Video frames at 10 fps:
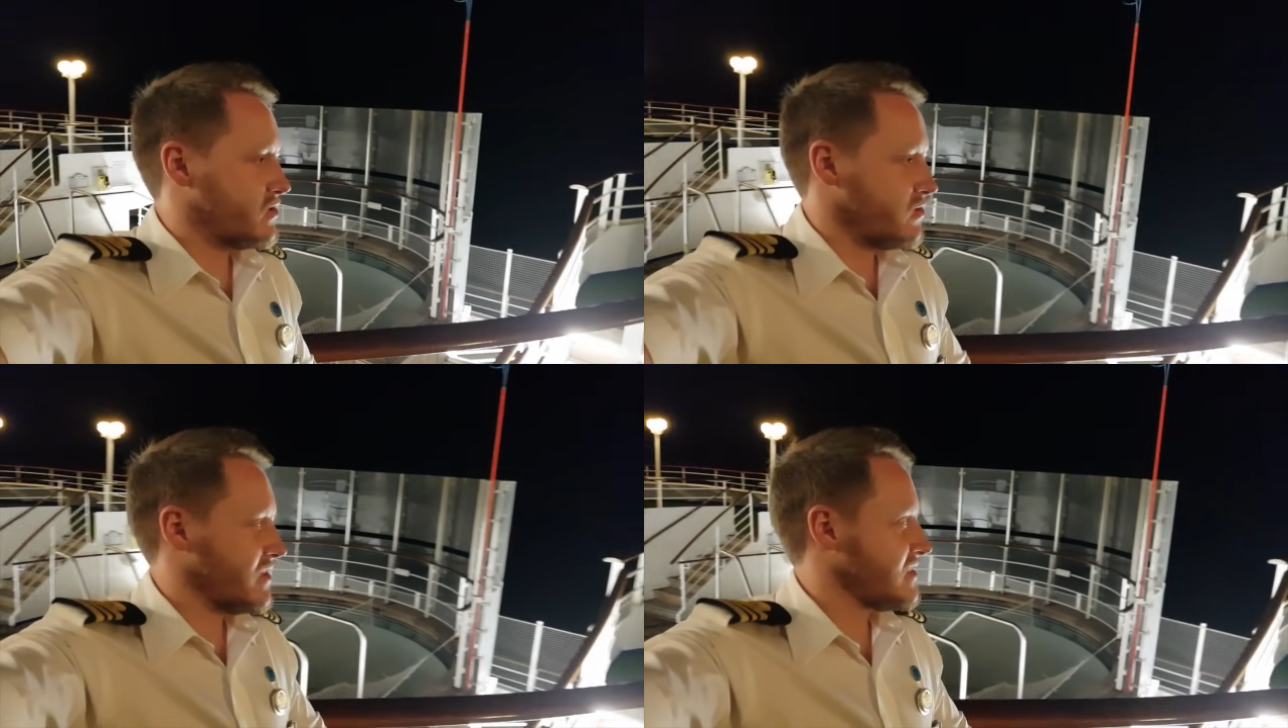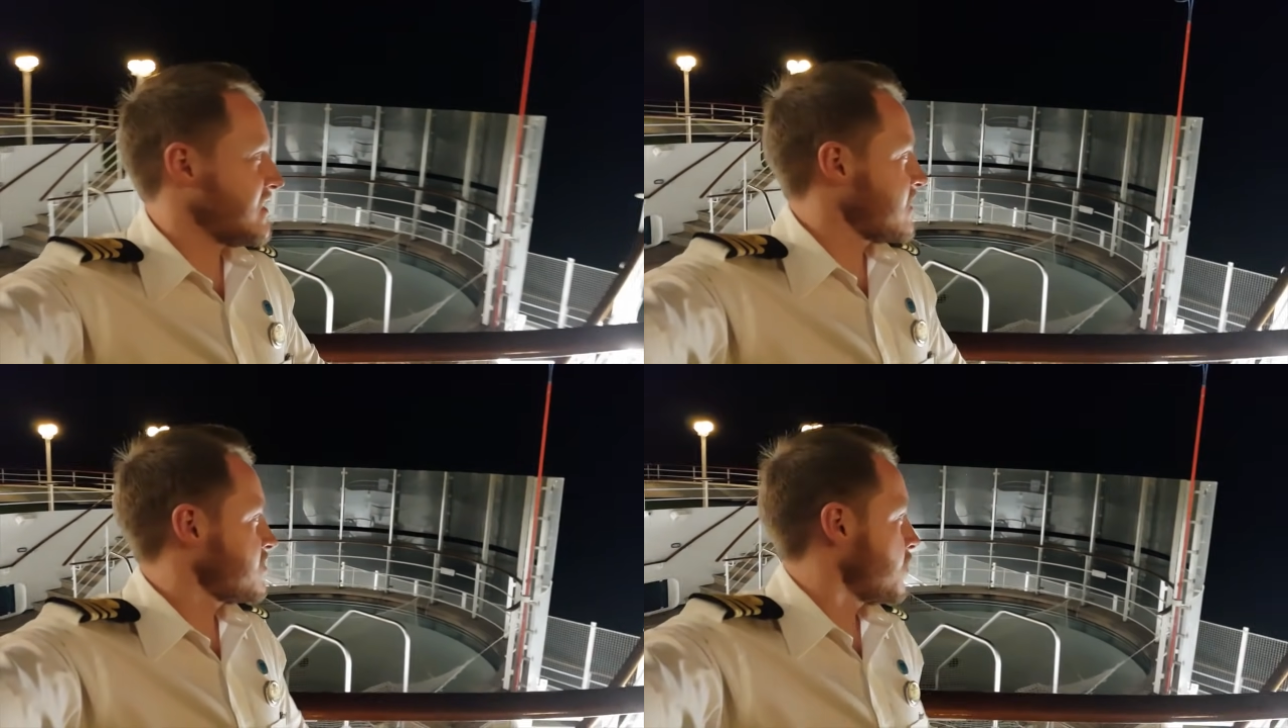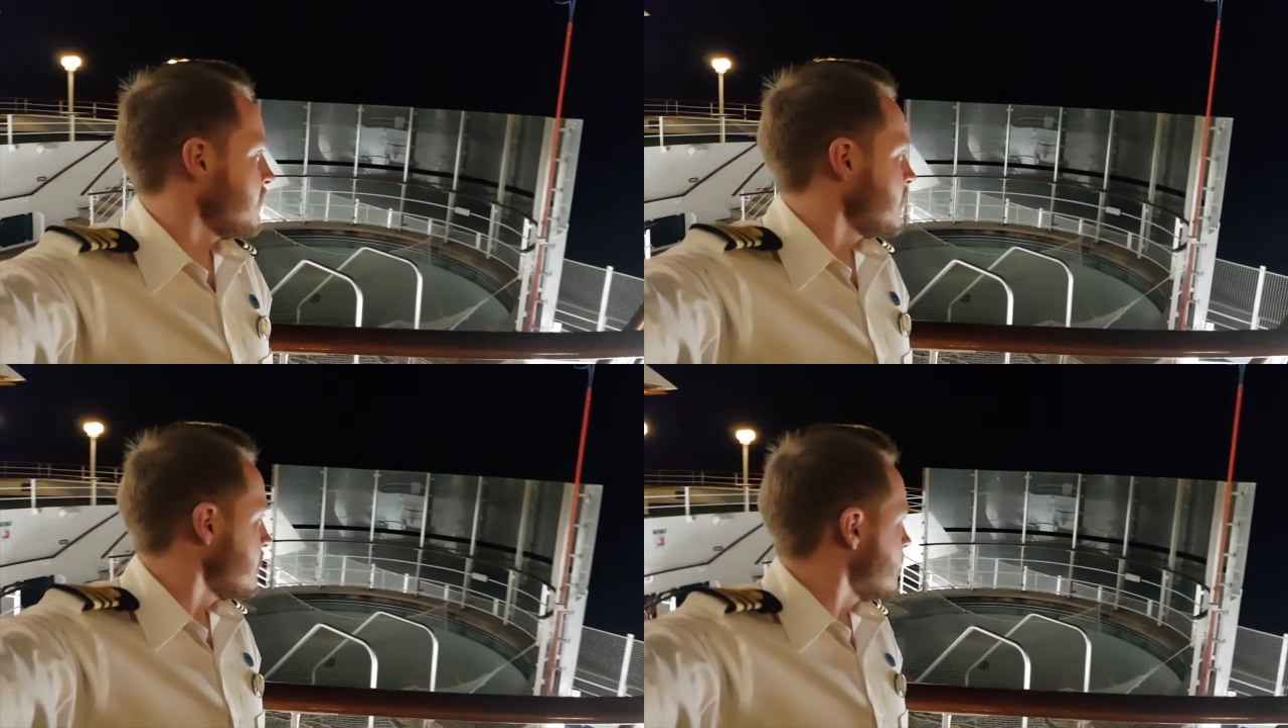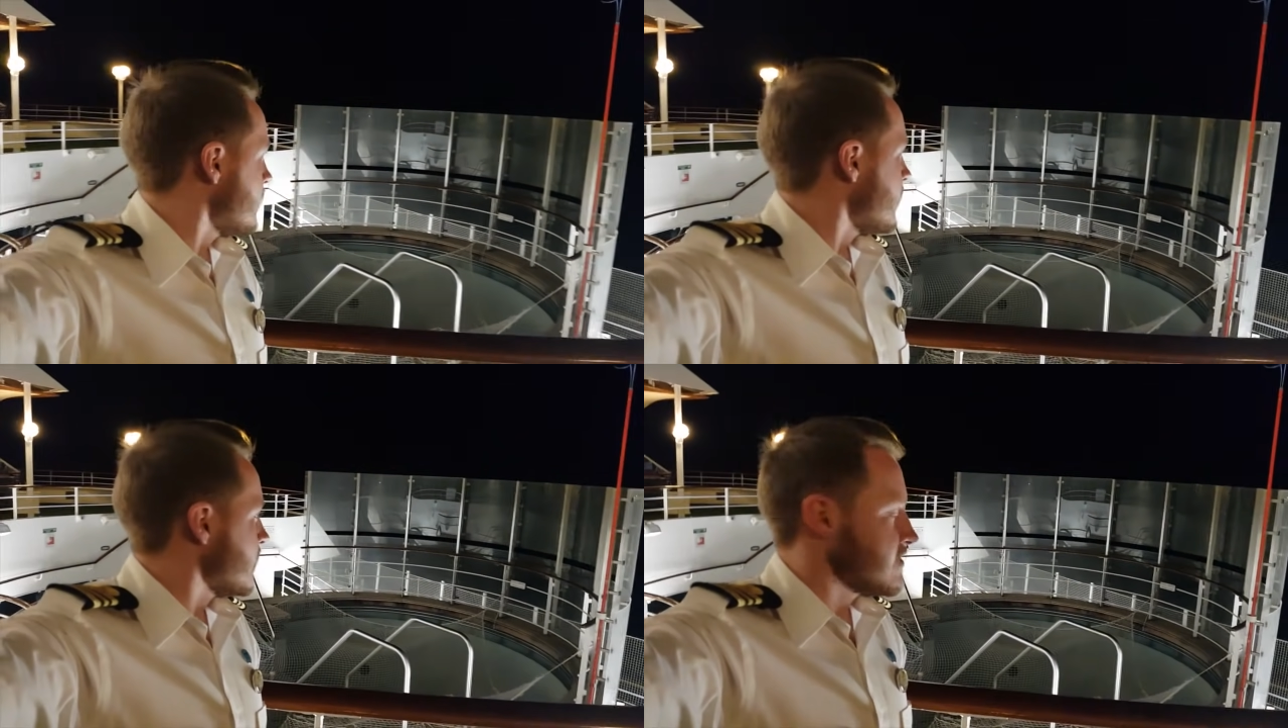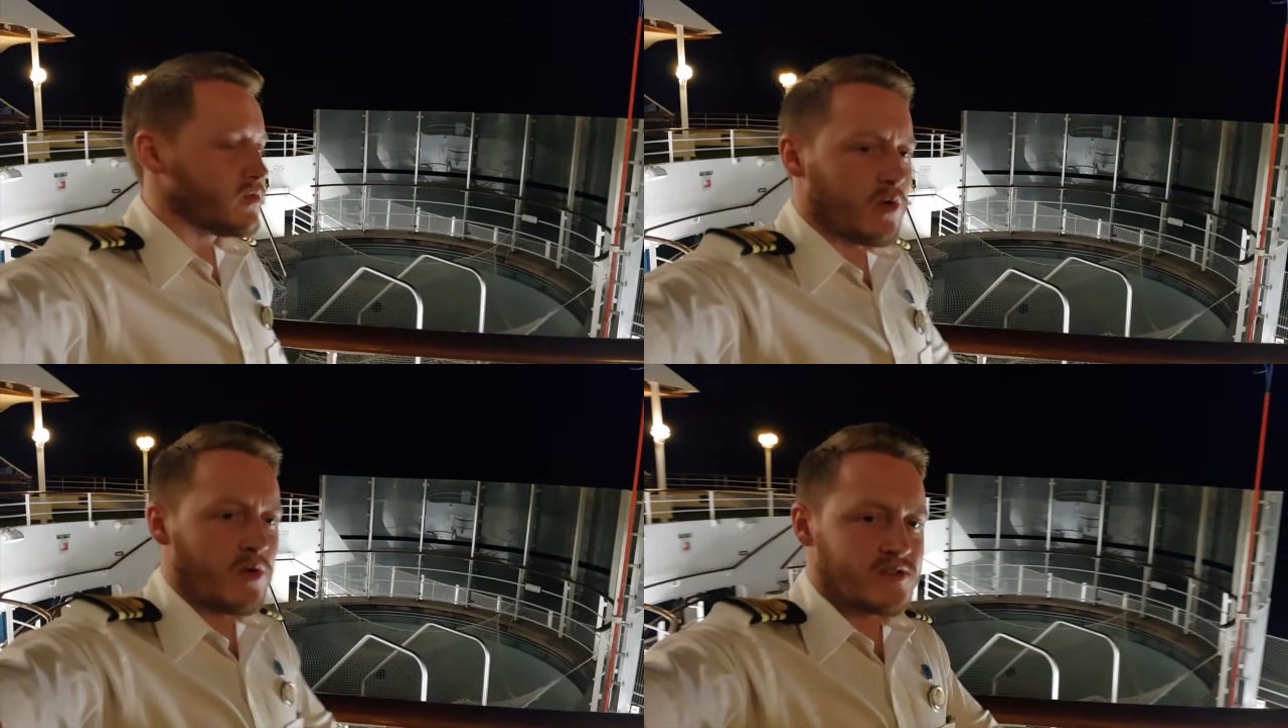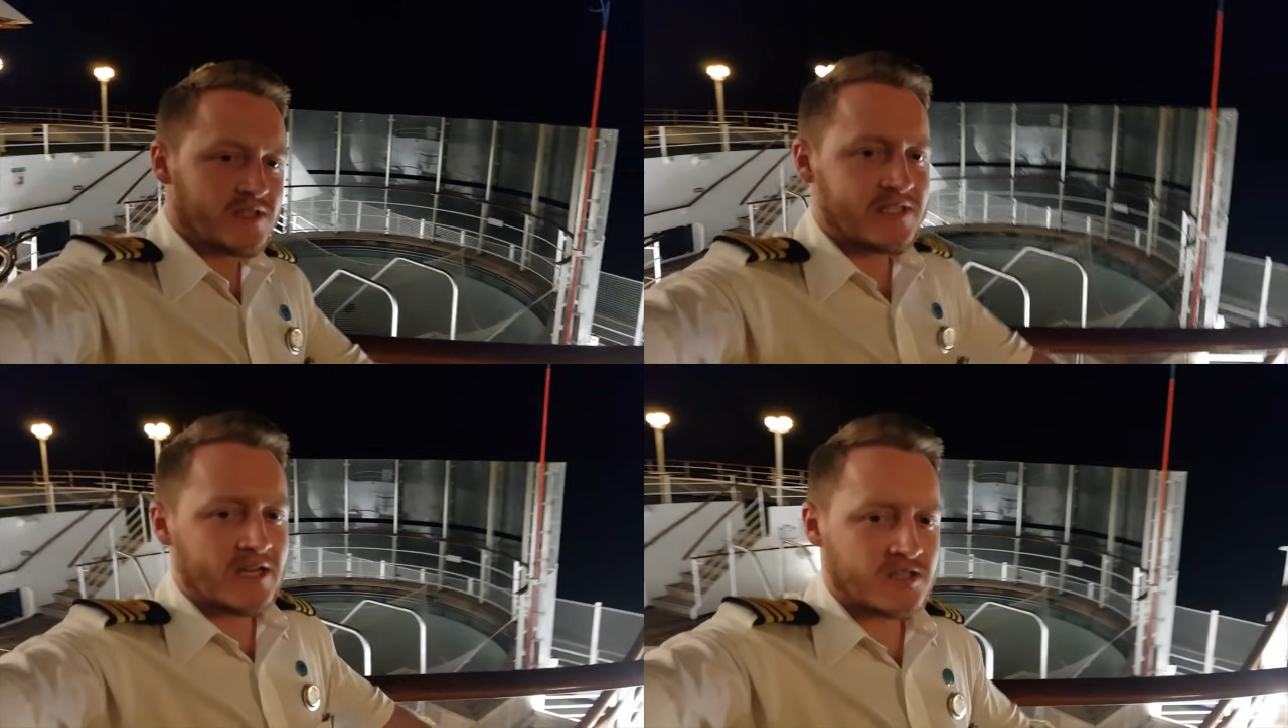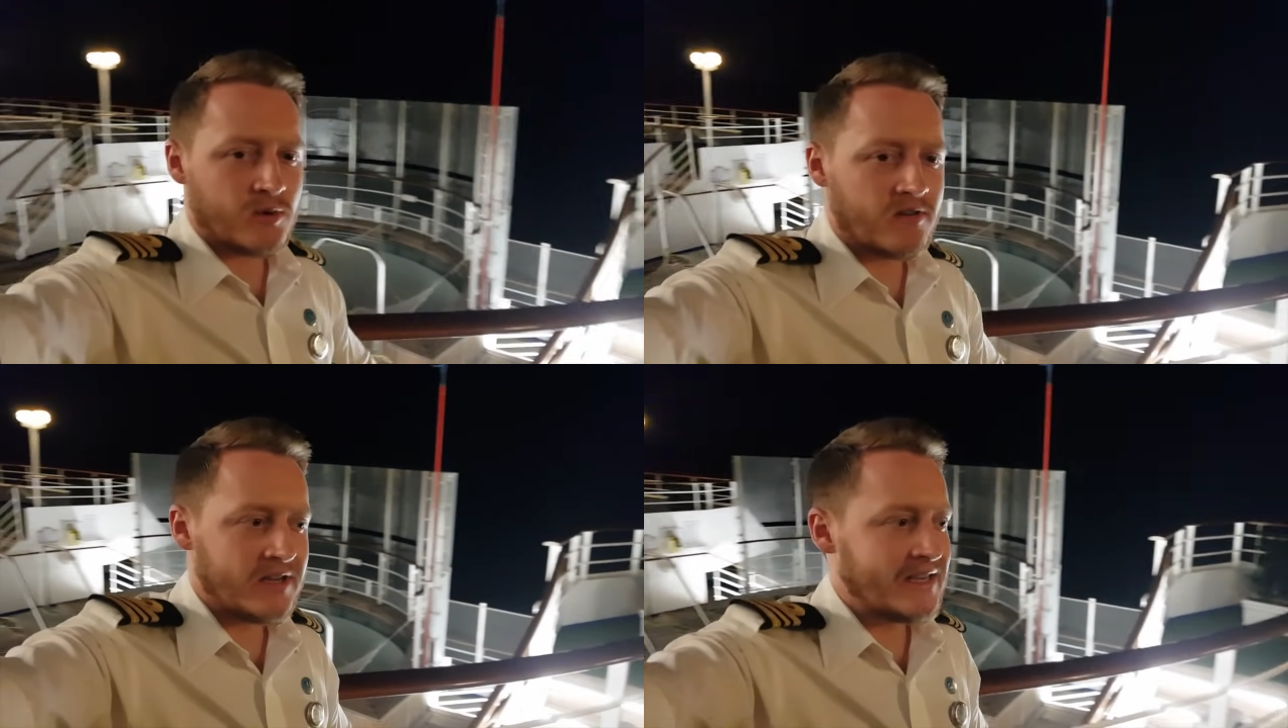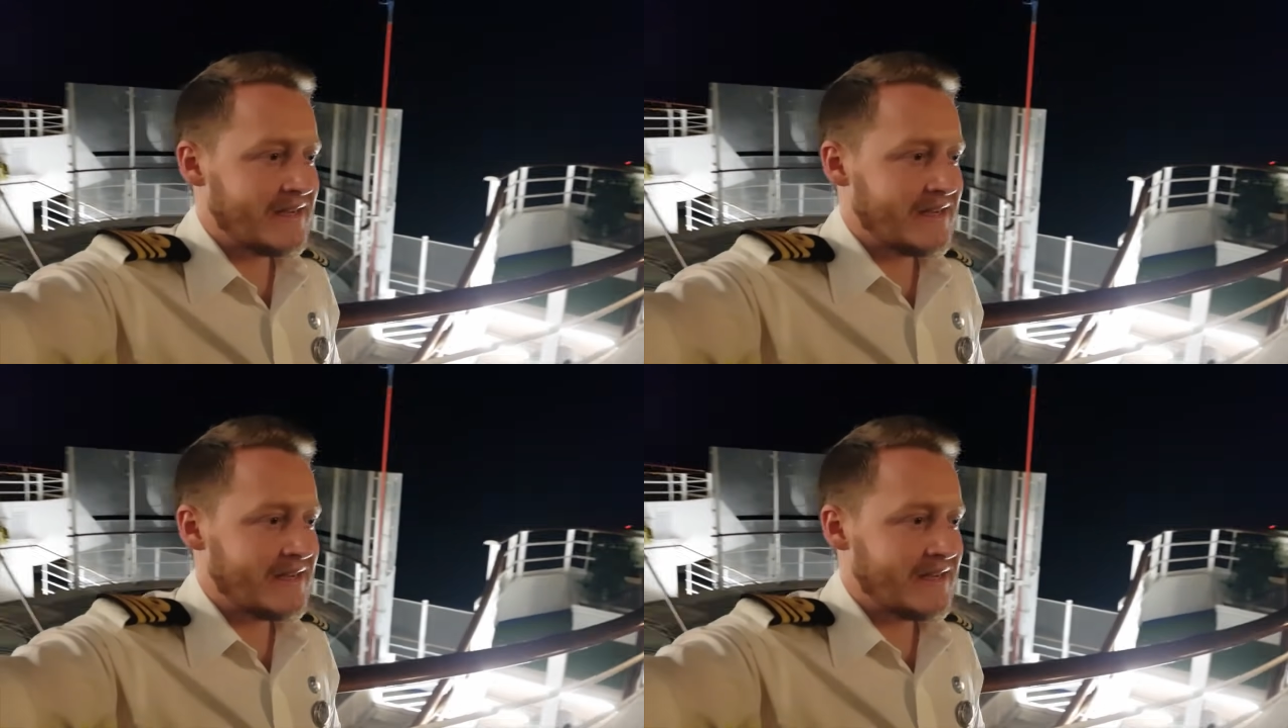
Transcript: to the sanctuary, at least what was the sanctuary.